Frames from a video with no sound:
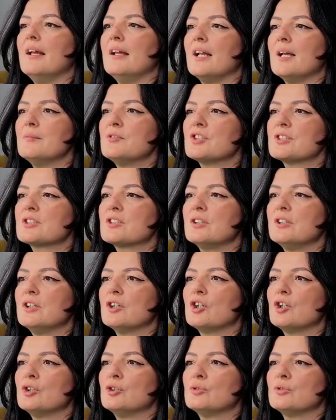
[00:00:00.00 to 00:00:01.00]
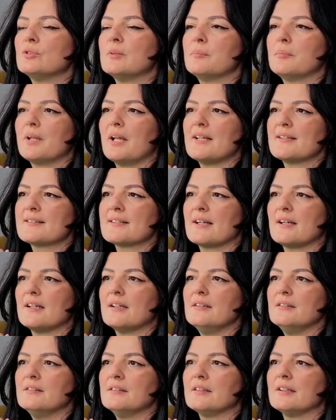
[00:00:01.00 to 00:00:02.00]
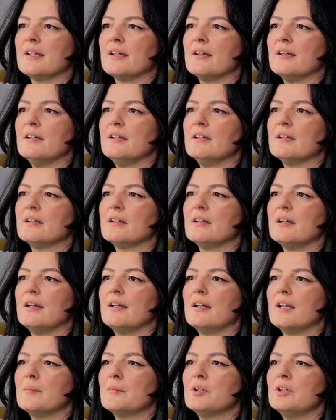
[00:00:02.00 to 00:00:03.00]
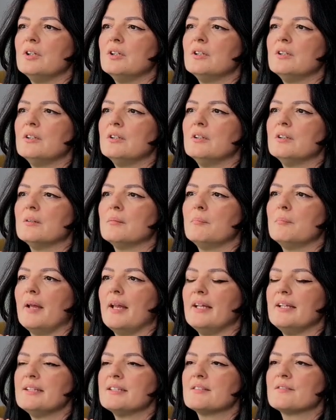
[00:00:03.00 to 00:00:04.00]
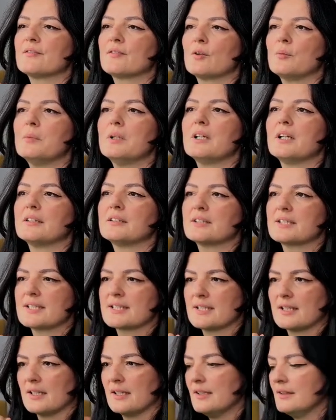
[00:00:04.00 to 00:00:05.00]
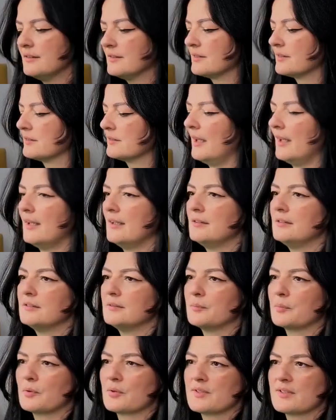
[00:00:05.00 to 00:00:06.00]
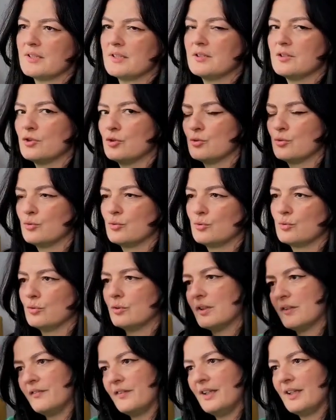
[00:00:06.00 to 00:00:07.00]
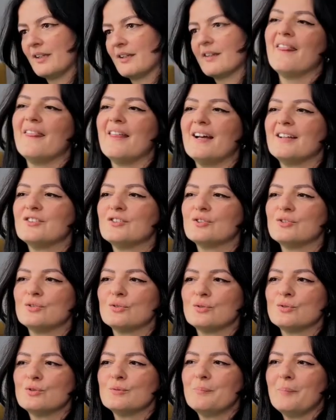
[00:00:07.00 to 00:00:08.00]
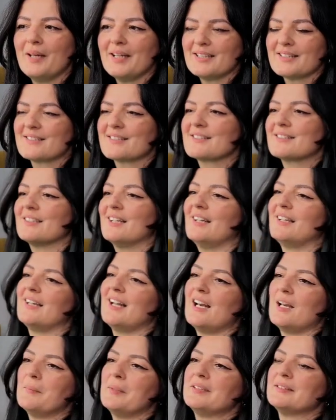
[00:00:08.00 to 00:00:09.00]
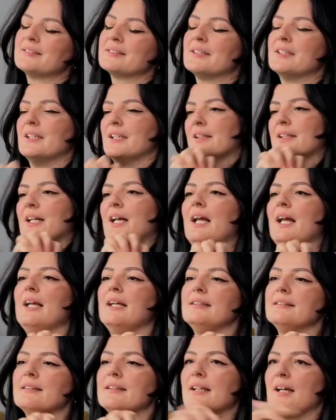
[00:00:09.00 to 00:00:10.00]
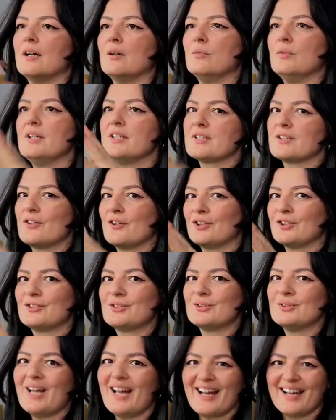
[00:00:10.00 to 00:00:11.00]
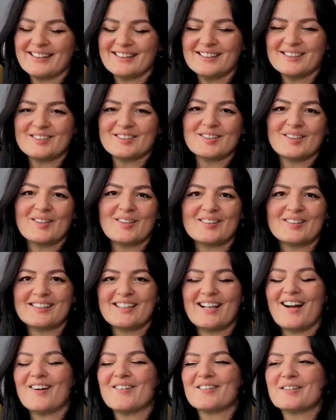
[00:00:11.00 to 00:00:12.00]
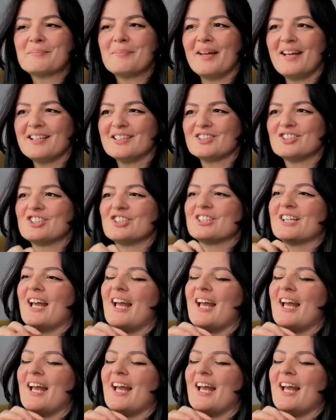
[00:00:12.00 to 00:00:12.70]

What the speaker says: And I'm just going to go to the plus sign. Yeah. And I'm going to paste from another site and proceed to do the thing that you do to paste an element. And now it's going to add it on our page.